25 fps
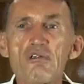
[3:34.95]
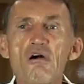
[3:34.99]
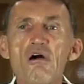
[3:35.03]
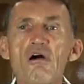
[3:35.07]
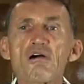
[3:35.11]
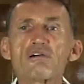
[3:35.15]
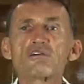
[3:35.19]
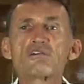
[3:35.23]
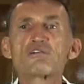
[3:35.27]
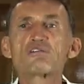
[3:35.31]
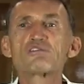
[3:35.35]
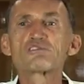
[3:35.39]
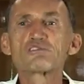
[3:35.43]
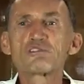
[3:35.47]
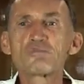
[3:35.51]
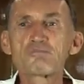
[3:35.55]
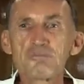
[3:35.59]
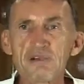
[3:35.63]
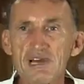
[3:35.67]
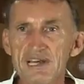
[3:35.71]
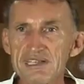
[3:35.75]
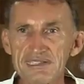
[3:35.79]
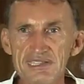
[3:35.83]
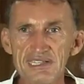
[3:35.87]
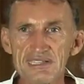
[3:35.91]
Or you
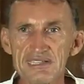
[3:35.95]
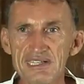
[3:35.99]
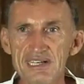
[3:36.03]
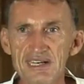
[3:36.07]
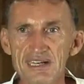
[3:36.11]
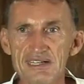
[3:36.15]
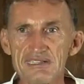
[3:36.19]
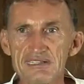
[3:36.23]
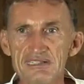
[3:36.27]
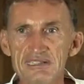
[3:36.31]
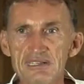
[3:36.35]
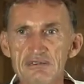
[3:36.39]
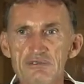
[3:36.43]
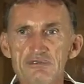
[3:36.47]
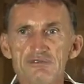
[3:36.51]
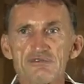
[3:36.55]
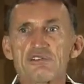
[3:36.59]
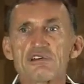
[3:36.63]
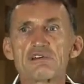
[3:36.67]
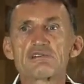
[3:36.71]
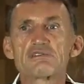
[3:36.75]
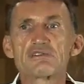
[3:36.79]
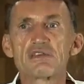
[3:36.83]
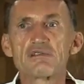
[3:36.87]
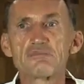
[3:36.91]
suppress the negative,
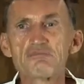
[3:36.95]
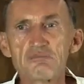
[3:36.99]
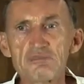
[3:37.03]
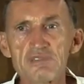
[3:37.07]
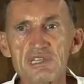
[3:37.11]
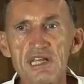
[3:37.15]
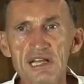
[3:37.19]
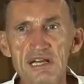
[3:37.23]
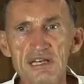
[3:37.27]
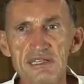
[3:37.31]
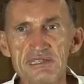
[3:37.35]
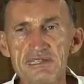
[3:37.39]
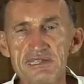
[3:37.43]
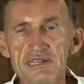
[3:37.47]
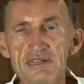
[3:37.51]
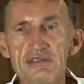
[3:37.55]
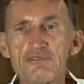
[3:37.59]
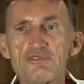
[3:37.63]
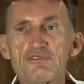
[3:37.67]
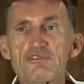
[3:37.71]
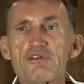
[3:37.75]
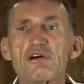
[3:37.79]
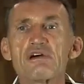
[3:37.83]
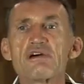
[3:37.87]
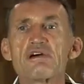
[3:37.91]
and the
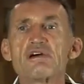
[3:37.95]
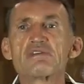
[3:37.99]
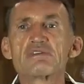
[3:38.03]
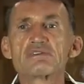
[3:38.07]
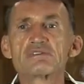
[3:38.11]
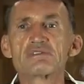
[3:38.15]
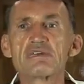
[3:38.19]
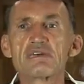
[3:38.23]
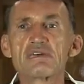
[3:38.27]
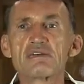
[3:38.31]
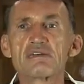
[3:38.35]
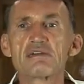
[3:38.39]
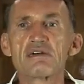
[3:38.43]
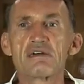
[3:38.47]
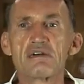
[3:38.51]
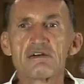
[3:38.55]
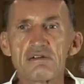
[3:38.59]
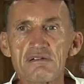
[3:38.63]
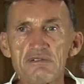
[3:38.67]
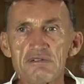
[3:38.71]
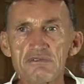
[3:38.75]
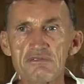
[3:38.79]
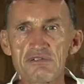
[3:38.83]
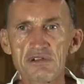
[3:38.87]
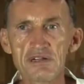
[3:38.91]
negative thing
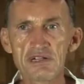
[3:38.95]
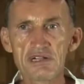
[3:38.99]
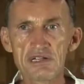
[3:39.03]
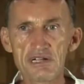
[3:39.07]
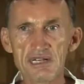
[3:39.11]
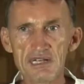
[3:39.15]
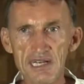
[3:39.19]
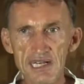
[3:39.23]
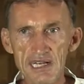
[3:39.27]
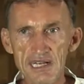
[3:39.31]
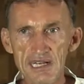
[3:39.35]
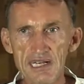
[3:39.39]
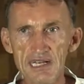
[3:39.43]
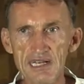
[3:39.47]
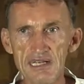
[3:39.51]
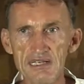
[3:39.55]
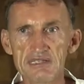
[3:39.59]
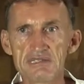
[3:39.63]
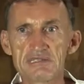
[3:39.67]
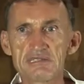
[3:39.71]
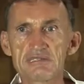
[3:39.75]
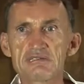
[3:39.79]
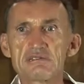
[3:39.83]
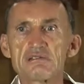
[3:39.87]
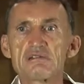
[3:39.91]
will
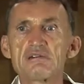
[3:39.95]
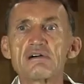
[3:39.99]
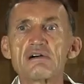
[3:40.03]
create